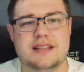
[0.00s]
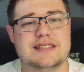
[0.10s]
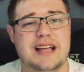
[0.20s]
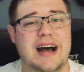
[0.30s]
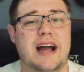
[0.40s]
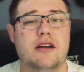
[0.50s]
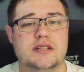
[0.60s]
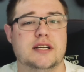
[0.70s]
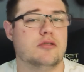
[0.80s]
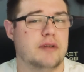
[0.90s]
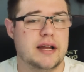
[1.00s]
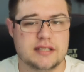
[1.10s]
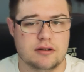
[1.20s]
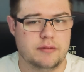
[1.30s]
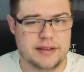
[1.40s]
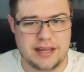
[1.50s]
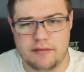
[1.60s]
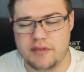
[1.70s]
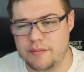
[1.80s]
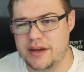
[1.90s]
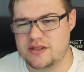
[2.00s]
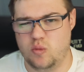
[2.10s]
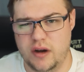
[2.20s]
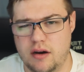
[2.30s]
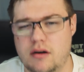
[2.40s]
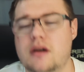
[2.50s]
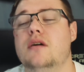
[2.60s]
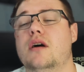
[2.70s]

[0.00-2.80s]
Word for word: It's the higher tier raids that normally give them as well.